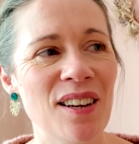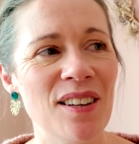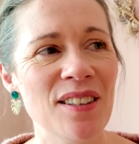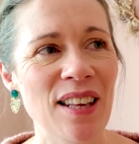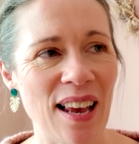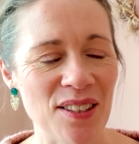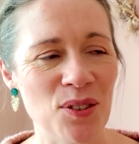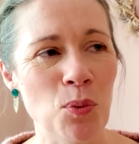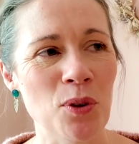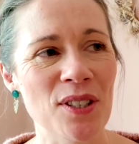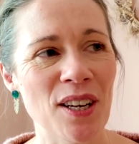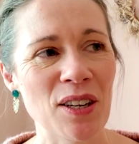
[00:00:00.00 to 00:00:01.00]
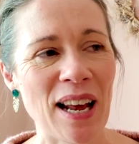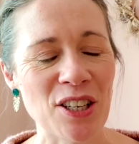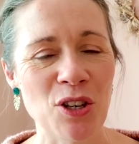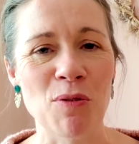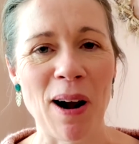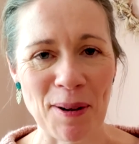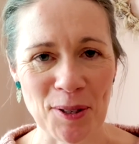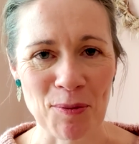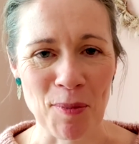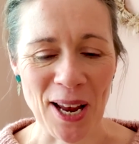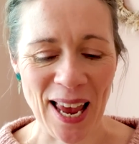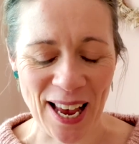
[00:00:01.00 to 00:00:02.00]
yes, once I'd actually wrapped
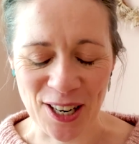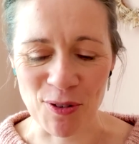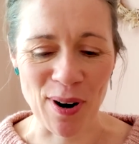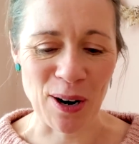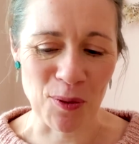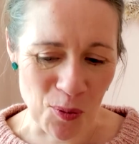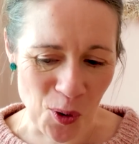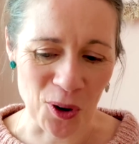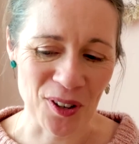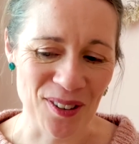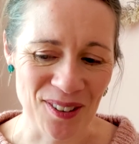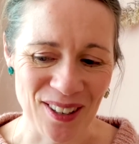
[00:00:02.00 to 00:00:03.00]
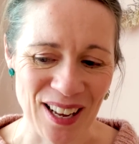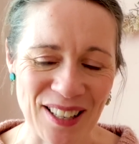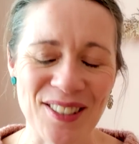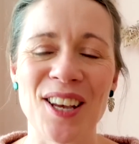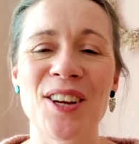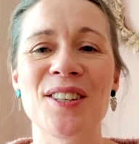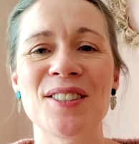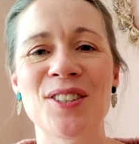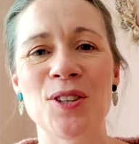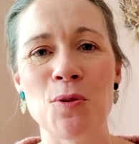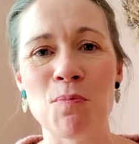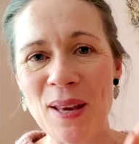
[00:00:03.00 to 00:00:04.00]
my head around what is going to